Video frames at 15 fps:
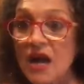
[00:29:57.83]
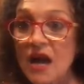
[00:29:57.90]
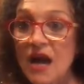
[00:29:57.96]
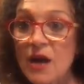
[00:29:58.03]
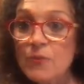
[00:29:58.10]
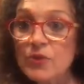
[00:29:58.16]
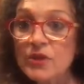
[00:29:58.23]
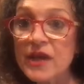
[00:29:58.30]

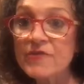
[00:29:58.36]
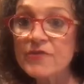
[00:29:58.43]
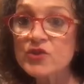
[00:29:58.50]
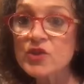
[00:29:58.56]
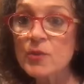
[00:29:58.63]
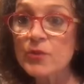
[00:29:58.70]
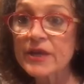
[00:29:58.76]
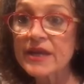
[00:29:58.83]
I'm really having
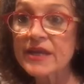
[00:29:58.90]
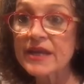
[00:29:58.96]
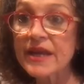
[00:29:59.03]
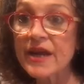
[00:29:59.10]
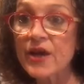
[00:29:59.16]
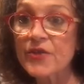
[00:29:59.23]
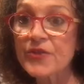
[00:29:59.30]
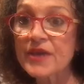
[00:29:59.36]
trouble eating
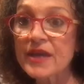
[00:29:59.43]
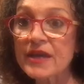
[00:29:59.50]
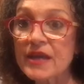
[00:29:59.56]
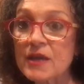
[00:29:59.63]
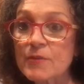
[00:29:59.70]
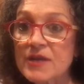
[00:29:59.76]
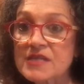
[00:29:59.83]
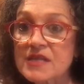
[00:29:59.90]
healthy and
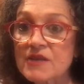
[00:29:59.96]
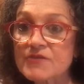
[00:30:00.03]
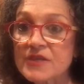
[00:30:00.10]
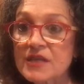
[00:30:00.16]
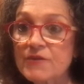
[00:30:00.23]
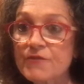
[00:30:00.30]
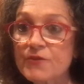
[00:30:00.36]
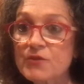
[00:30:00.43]
getting myself to
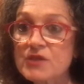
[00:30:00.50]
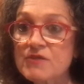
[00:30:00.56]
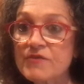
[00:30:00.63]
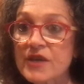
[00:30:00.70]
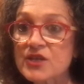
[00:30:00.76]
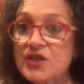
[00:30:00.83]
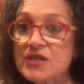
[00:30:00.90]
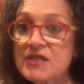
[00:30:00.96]
eat fruits and
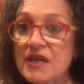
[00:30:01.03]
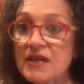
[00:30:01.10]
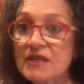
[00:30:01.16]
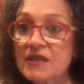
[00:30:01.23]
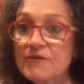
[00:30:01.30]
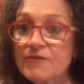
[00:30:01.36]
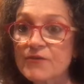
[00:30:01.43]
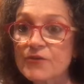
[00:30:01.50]
veggies. I
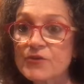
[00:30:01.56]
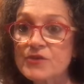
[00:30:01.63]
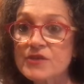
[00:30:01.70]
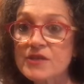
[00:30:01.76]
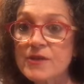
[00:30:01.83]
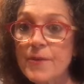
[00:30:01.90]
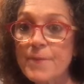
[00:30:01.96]
love fruits,